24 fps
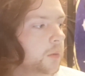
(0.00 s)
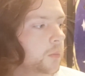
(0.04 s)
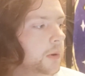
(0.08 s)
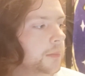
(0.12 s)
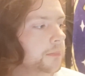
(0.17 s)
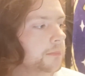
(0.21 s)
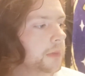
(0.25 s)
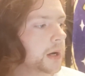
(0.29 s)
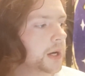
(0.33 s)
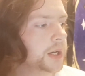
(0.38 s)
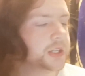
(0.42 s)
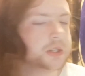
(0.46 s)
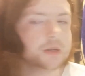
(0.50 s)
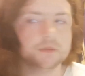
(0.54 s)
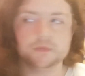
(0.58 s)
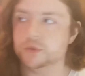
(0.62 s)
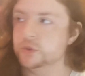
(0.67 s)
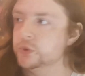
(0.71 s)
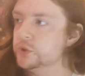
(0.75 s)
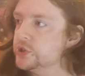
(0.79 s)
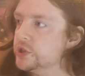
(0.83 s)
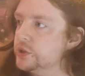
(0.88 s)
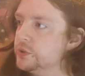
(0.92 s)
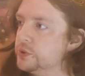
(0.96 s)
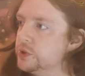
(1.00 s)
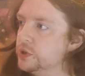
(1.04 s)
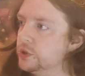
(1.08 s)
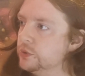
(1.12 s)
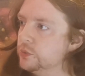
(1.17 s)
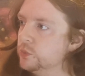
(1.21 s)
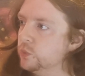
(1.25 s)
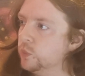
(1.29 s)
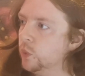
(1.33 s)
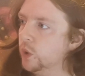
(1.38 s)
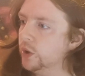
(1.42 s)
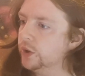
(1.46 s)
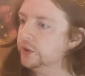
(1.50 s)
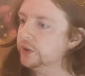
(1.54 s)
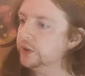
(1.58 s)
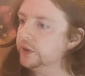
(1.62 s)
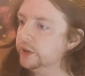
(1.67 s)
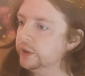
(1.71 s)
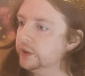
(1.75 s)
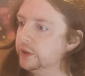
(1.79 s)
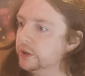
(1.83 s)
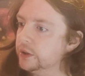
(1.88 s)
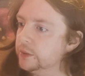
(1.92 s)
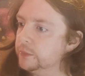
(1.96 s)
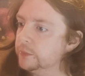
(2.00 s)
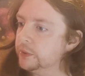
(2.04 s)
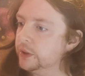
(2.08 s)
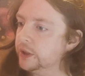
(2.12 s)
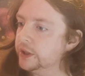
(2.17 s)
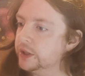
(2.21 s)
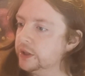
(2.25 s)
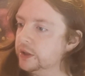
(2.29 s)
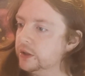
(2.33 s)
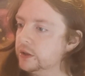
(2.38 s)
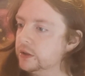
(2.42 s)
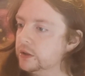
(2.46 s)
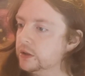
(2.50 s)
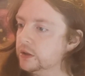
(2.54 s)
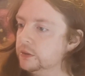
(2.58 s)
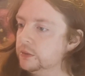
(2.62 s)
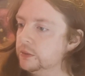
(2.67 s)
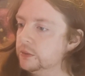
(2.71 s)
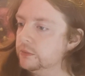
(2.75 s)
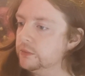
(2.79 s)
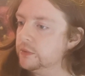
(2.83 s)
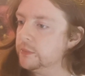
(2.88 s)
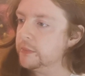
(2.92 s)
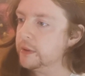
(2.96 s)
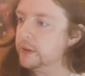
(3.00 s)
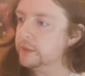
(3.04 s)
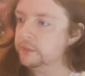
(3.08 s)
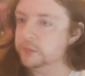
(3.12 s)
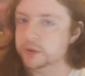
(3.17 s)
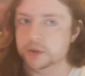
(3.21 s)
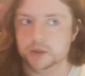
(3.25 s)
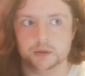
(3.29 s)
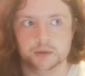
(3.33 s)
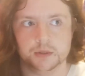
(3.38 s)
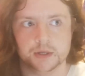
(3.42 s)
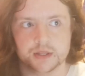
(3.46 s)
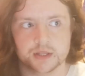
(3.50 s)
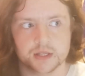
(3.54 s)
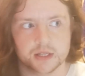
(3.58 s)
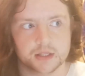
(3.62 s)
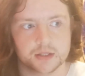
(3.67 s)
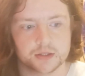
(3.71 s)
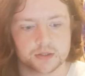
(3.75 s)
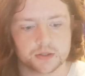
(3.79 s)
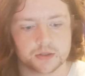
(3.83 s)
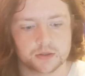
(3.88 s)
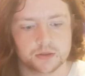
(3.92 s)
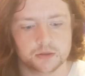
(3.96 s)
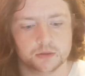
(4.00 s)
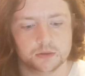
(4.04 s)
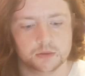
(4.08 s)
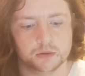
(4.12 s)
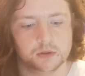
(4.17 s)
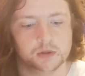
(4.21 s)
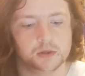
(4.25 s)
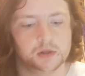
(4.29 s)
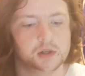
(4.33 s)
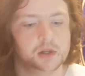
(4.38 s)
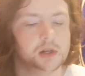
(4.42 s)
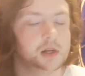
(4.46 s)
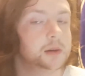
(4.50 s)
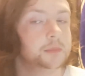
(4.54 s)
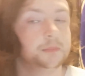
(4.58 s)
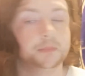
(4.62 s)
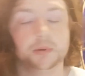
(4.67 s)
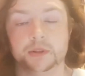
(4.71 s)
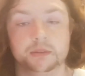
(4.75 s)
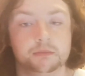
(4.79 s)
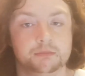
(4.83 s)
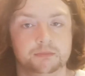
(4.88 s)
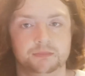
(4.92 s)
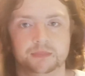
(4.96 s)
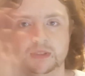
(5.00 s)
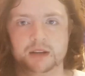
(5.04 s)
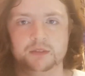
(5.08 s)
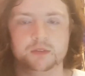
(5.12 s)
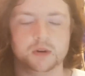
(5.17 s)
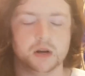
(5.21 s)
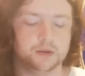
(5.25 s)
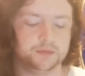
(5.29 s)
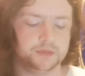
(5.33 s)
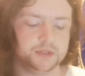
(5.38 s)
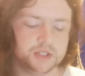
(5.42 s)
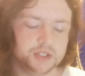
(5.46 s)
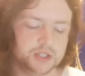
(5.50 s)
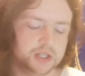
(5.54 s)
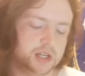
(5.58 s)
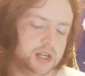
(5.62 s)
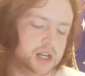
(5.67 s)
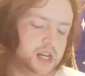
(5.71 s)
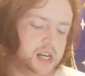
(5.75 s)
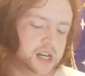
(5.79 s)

We might have also done Wonder, but I don't remember doing that. So, but irrelevant.